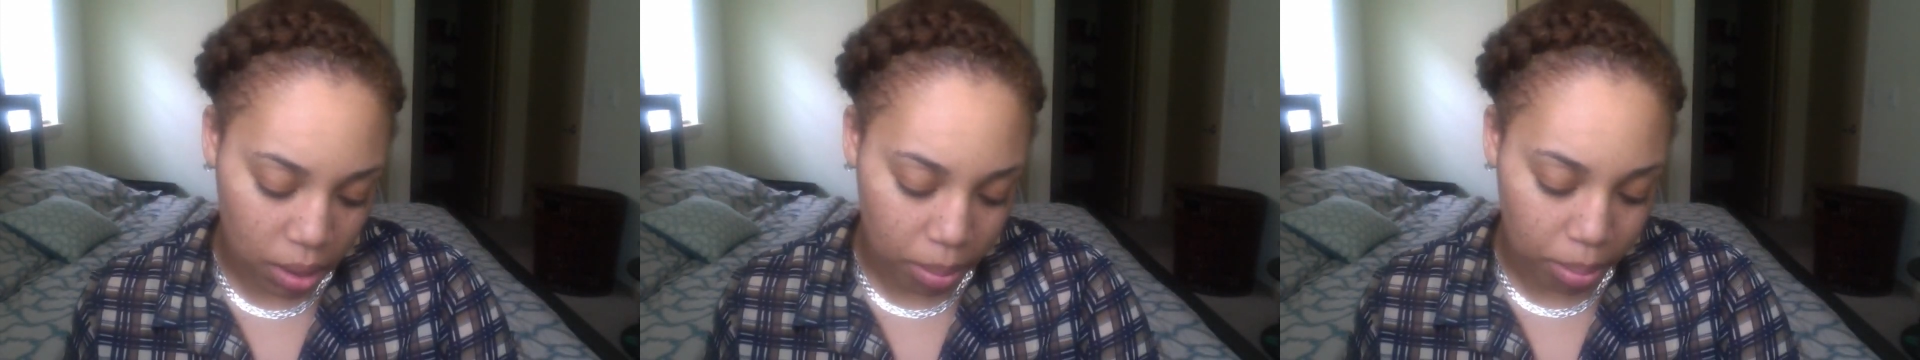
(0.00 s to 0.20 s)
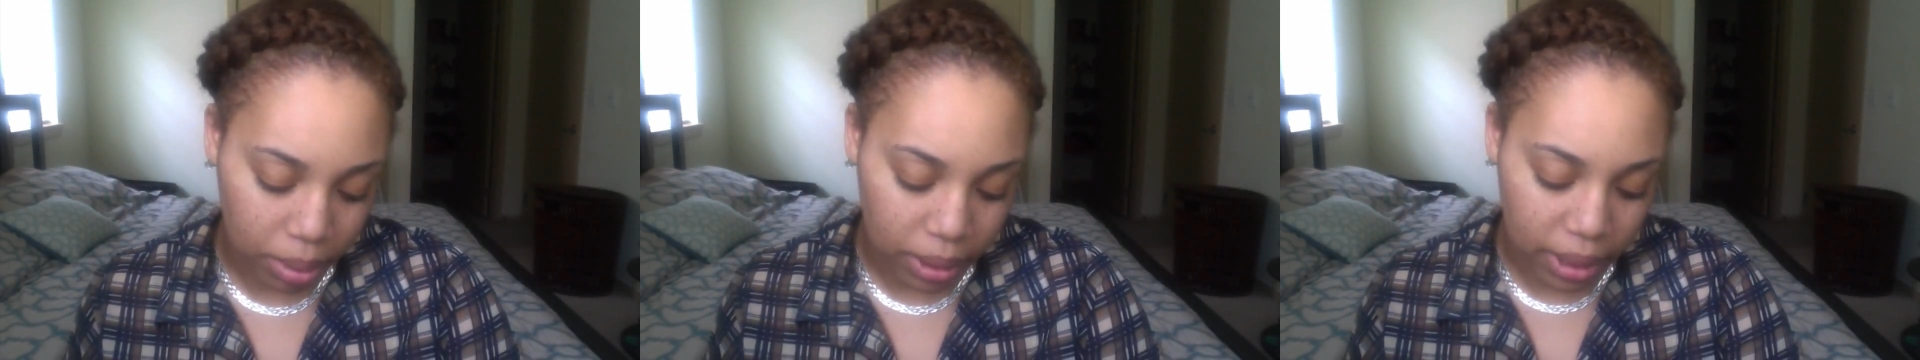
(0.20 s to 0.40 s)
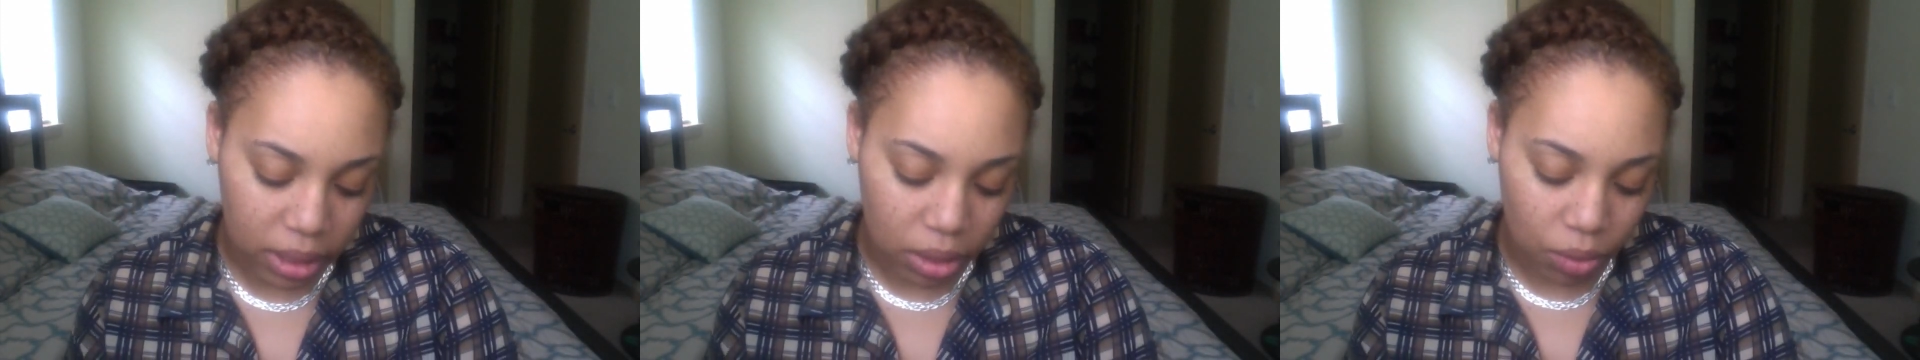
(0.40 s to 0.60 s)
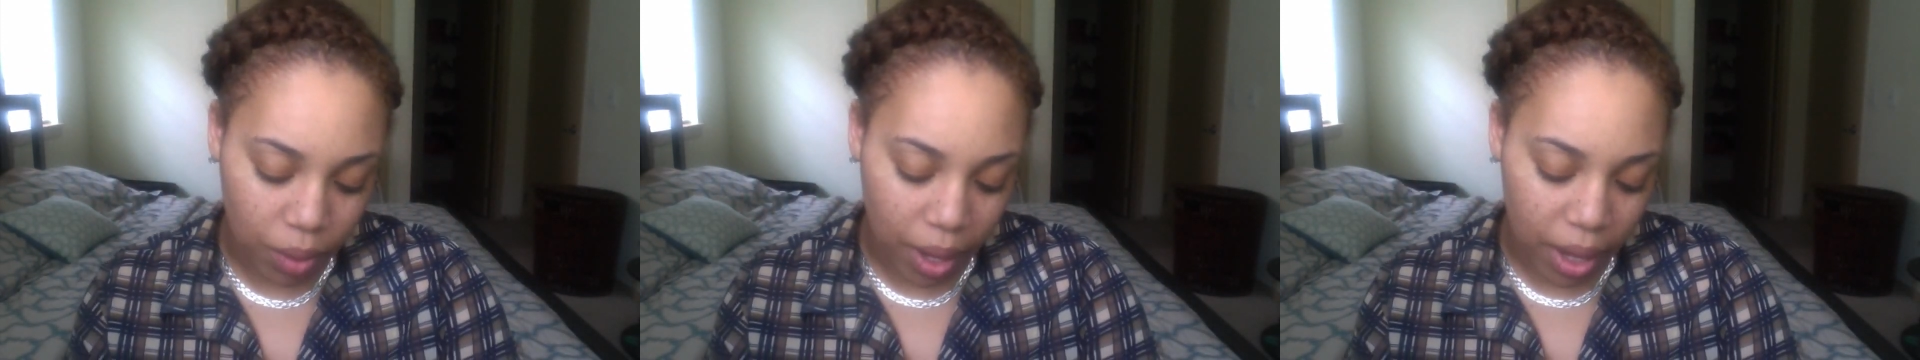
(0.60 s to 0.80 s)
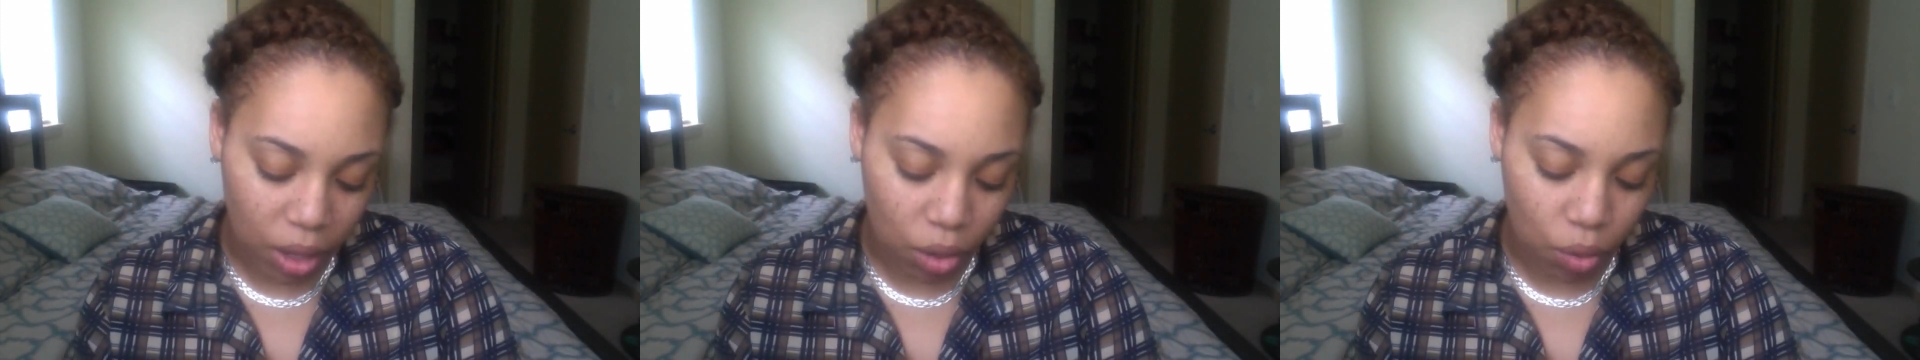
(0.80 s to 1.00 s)
Blend
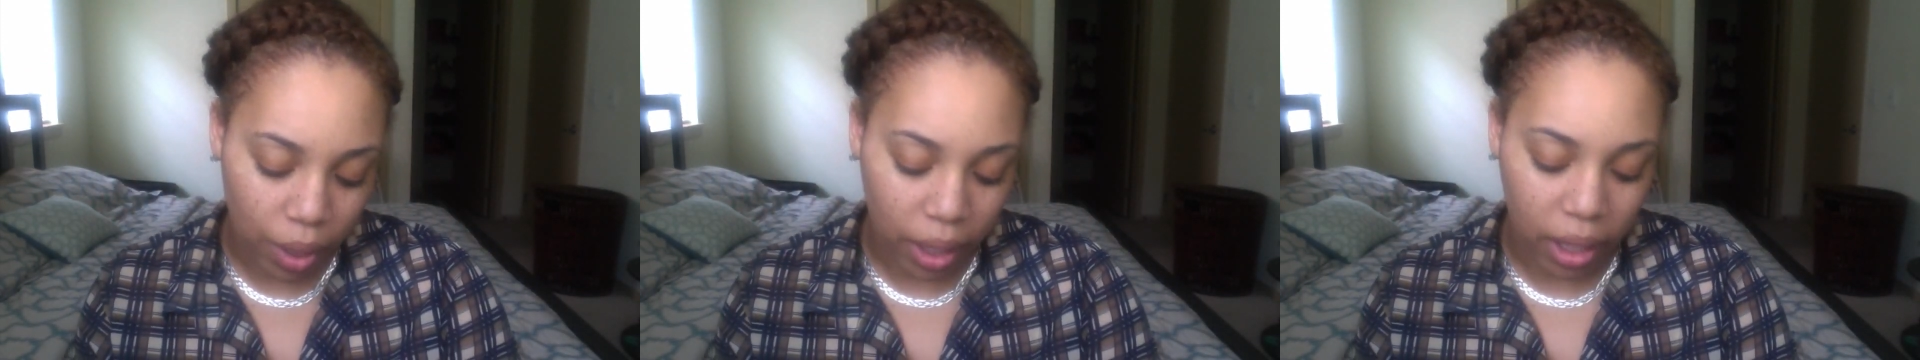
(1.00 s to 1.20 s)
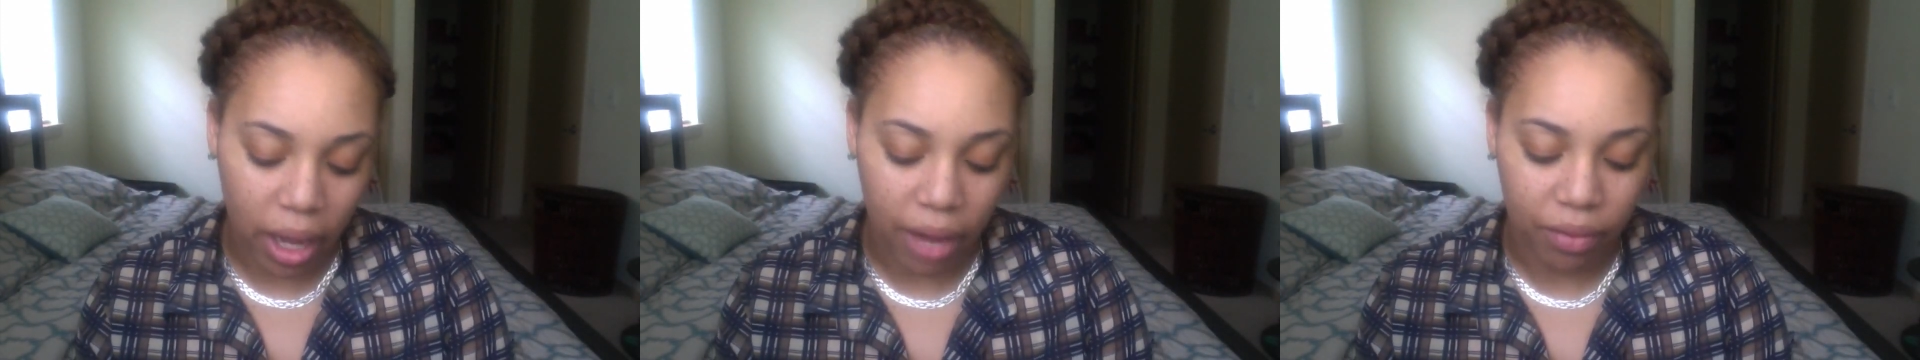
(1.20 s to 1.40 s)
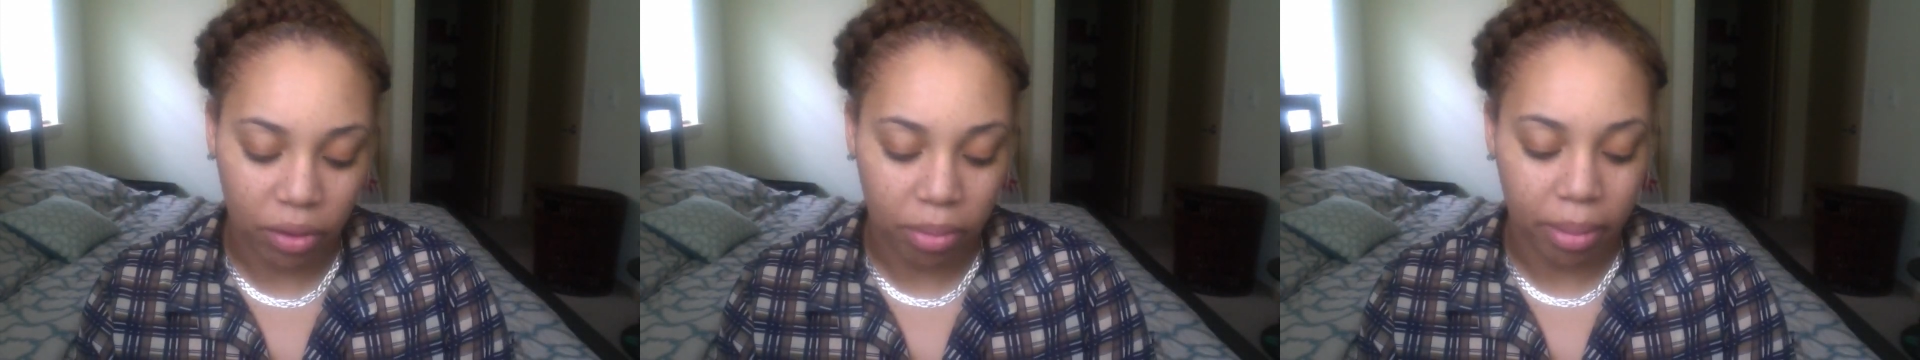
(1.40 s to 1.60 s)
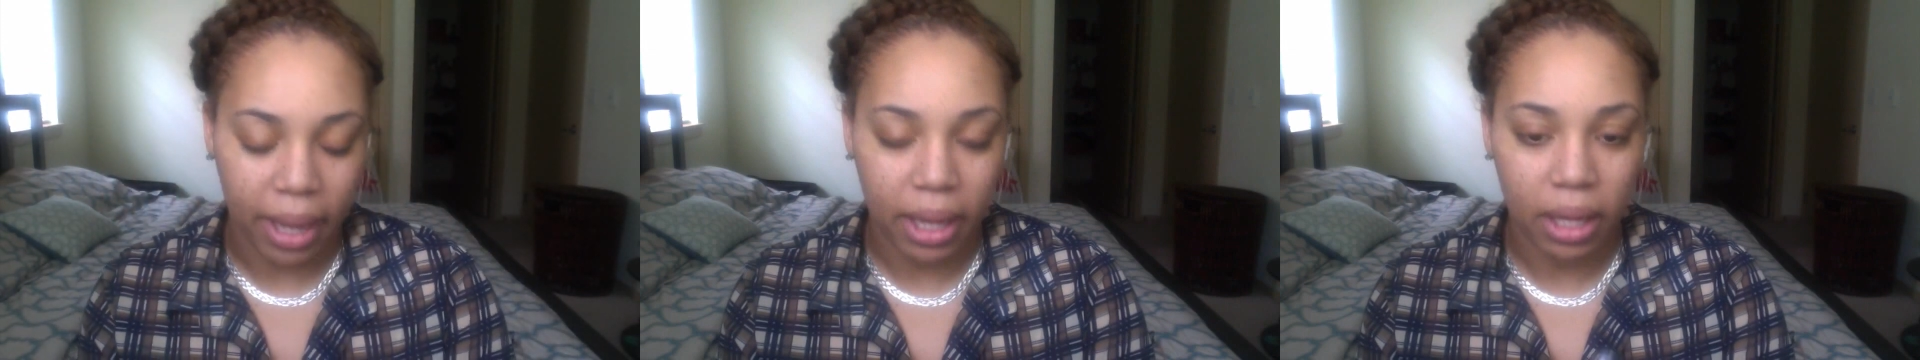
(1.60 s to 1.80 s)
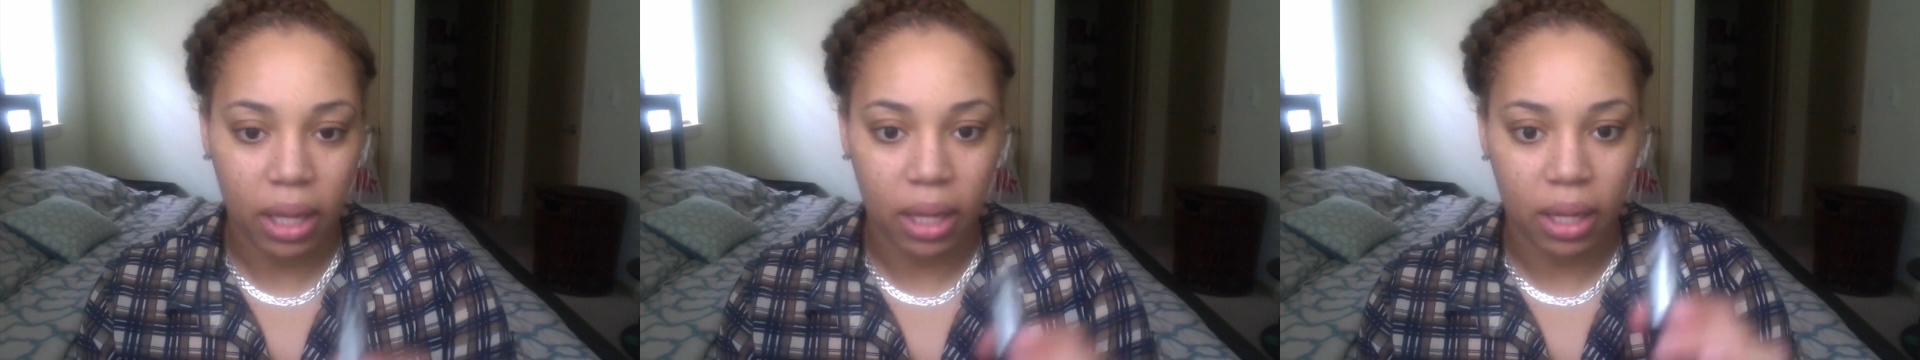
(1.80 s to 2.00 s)
Away Quick Cover
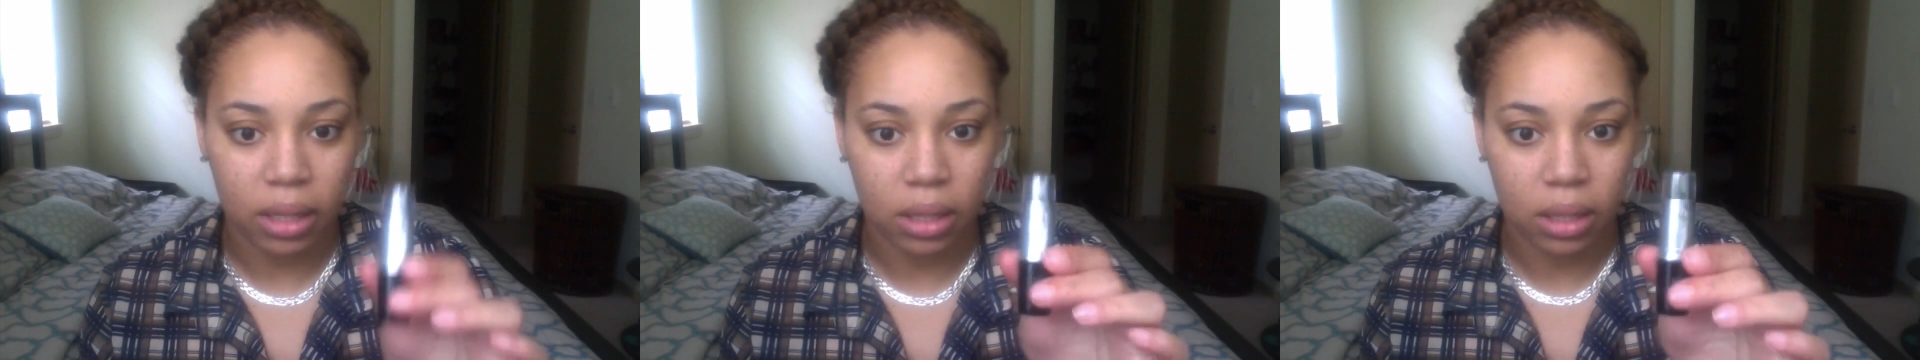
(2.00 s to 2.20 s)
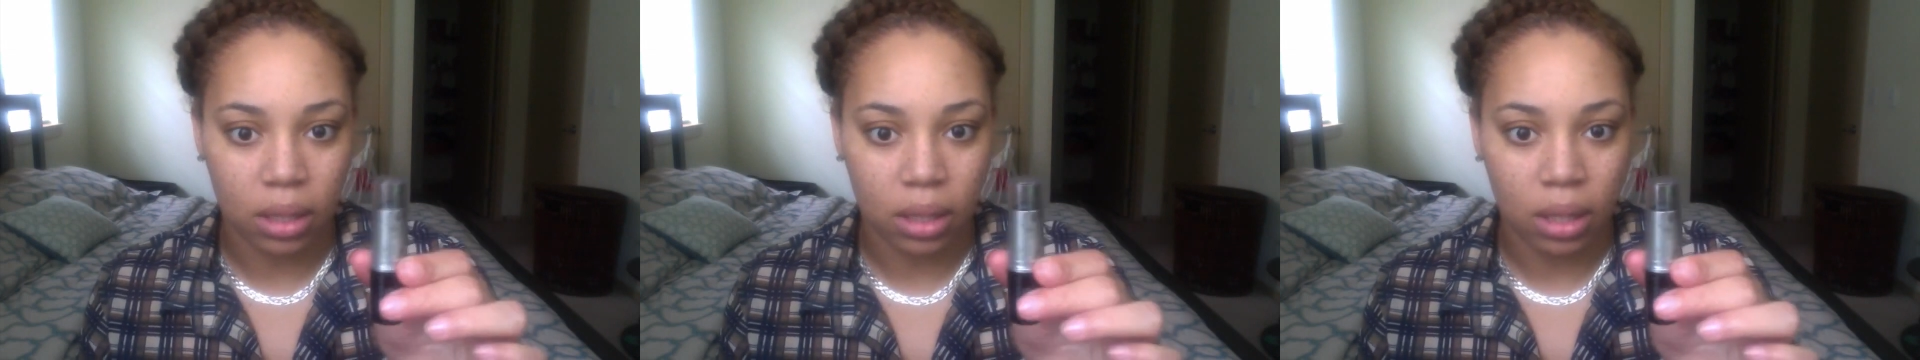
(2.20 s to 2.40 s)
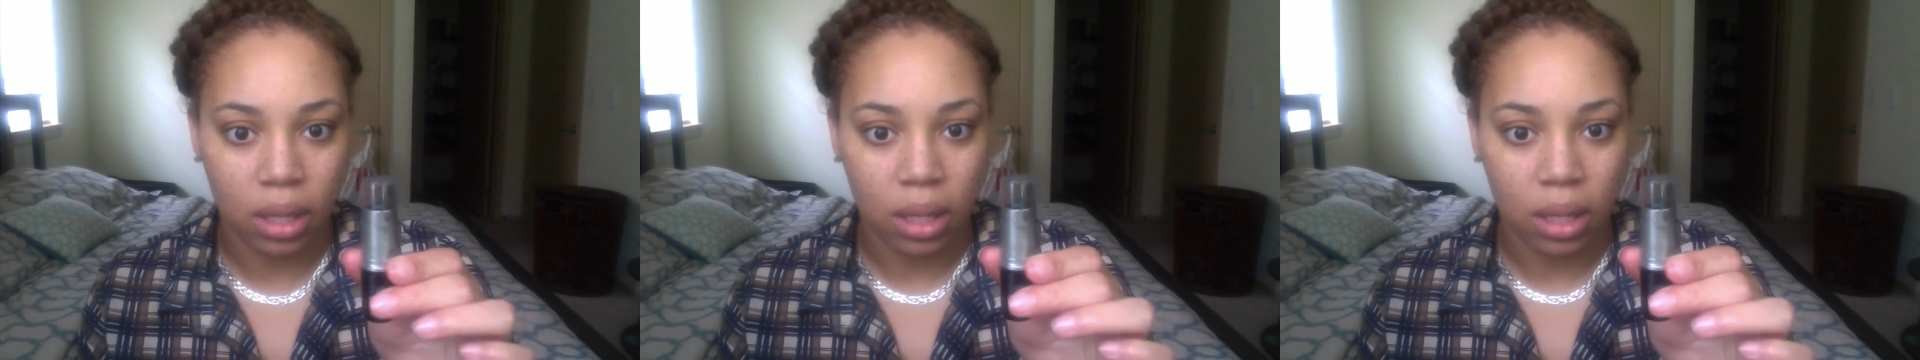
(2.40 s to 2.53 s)
by Kiss.